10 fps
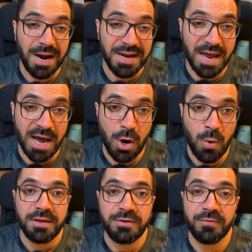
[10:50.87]
By
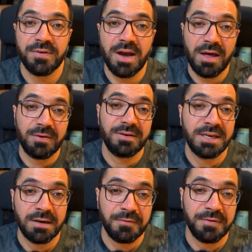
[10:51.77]
now, you've gathered
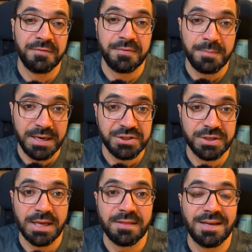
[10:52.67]
enough
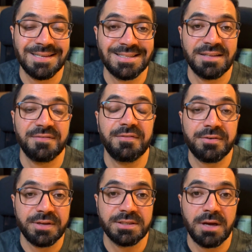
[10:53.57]
information and tested
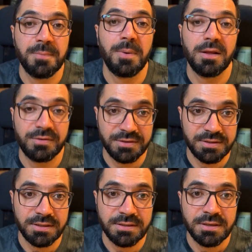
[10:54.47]
various
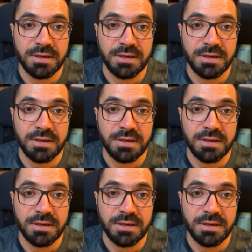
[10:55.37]
hypotheses